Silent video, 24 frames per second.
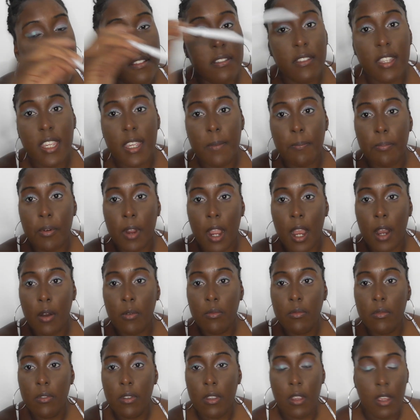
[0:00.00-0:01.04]
Deep
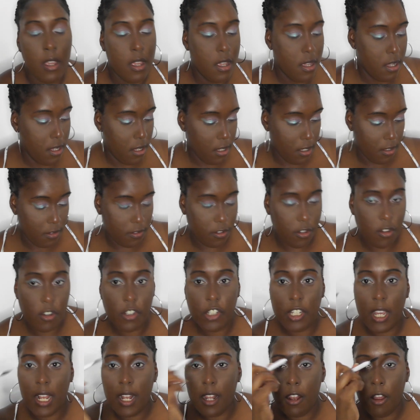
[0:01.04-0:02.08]
Brown. So
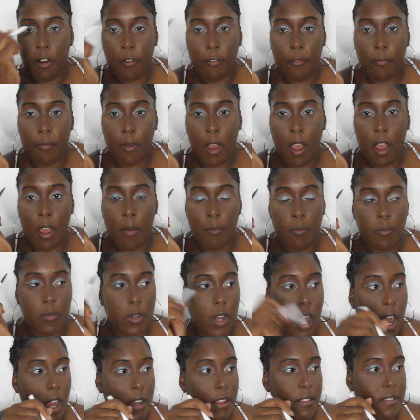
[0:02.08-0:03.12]
usually I love
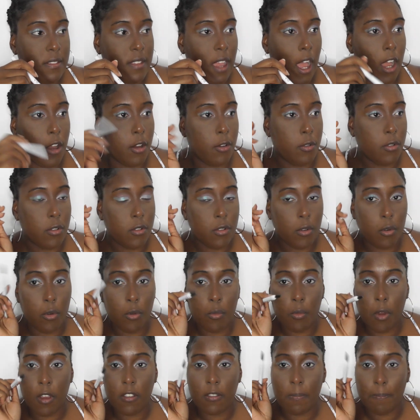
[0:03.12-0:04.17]
colours that are
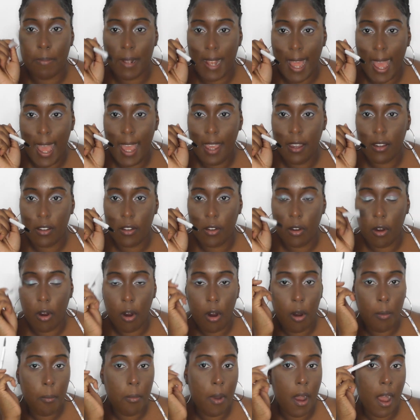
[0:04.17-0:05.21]
almost black
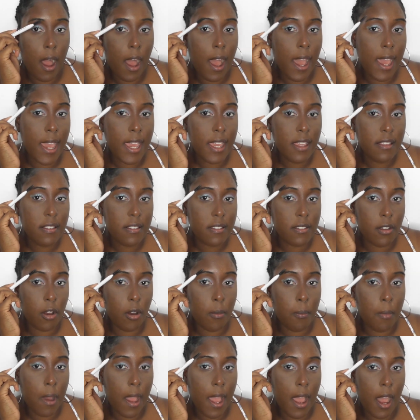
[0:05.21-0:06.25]
on my eyes,
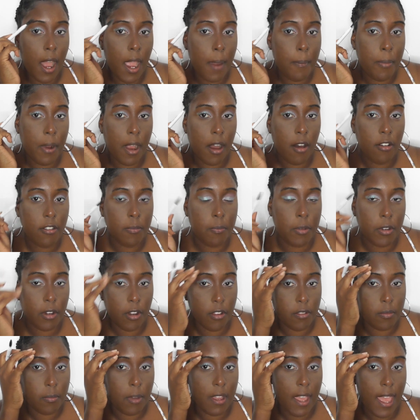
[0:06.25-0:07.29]
on my eyebrows,
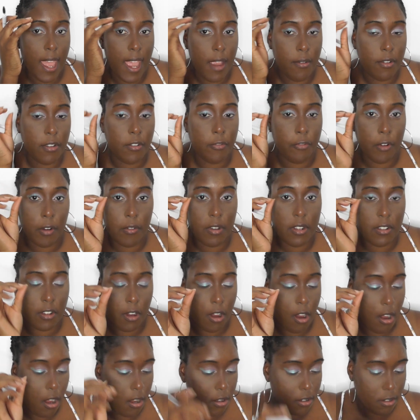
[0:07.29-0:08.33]
because my hair is very
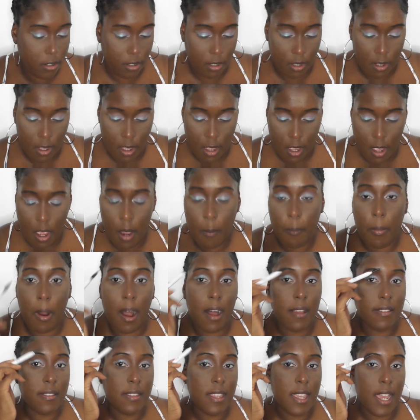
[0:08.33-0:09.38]
dark. But
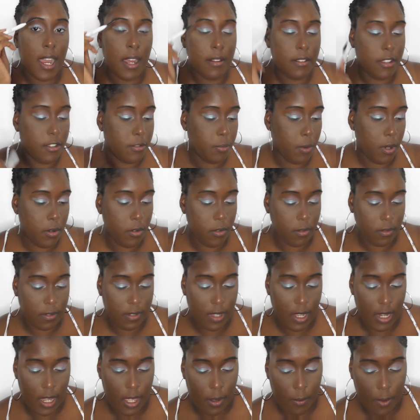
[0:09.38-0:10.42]
I'll see how this one looks
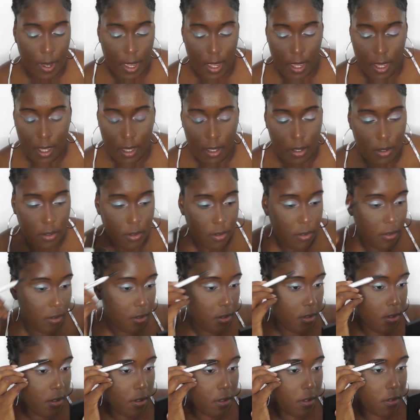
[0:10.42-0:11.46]
anyway.
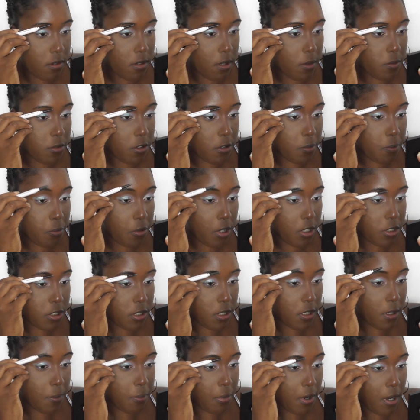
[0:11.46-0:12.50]
So I'm just
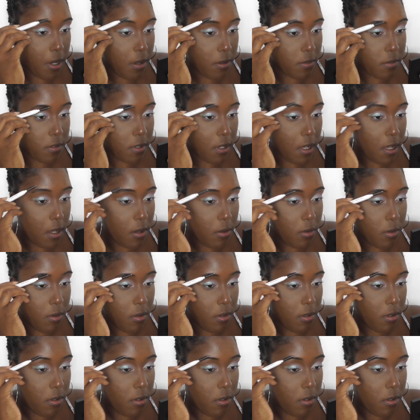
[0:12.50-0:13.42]
brushing the brows out.